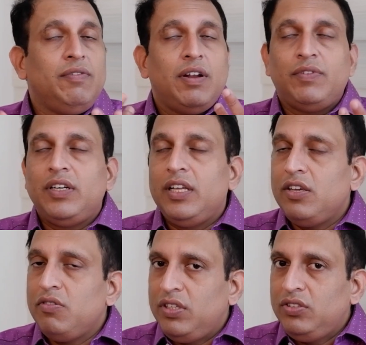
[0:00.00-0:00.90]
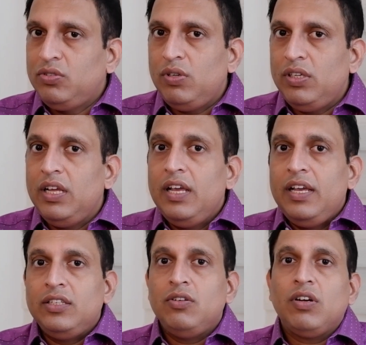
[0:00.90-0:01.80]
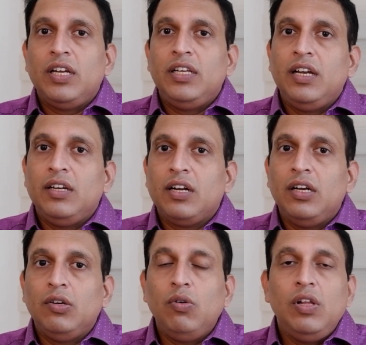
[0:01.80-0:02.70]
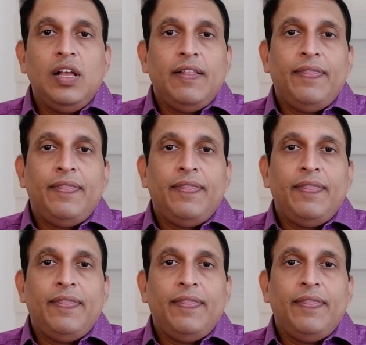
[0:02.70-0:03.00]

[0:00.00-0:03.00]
even after taking your insulin is not getting under control,